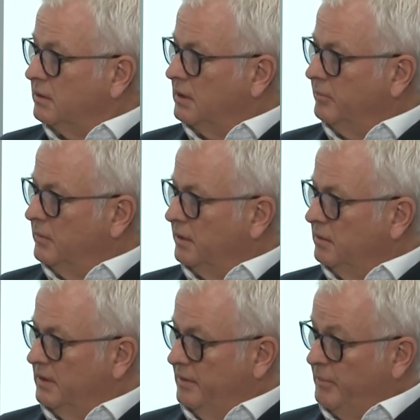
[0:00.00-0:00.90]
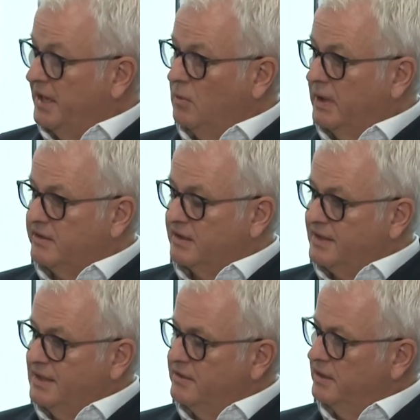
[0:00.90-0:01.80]
and in many ways it's
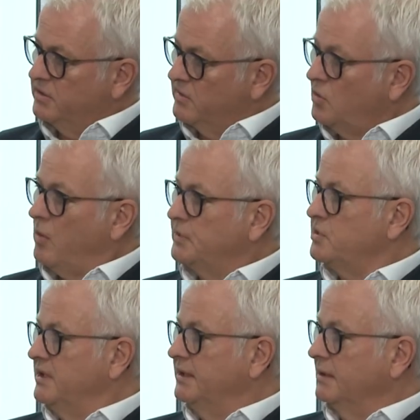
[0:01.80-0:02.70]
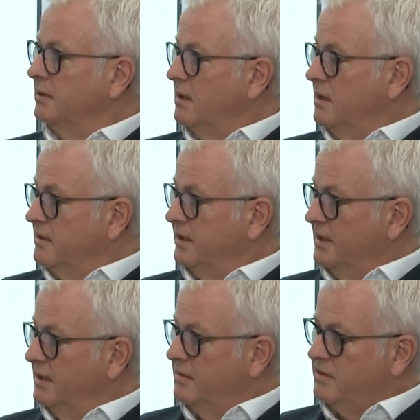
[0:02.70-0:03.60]
easier to stop trading than
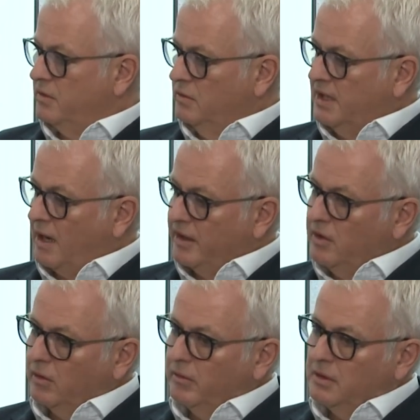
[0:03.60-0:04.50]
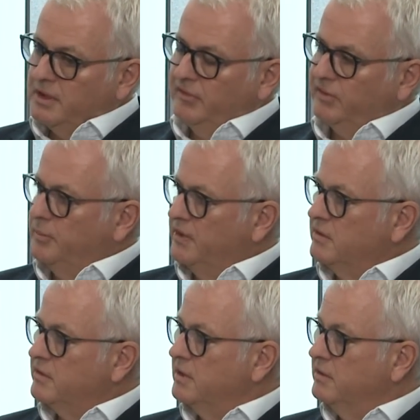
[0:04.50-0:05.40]
it is to carry on if the
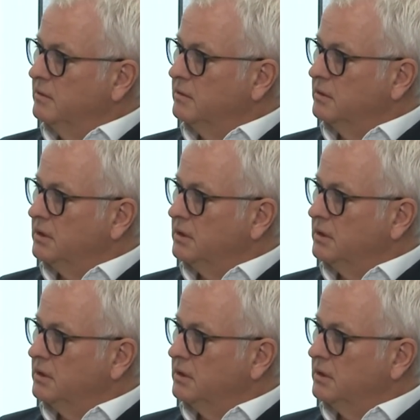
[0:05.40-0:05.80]
business isn't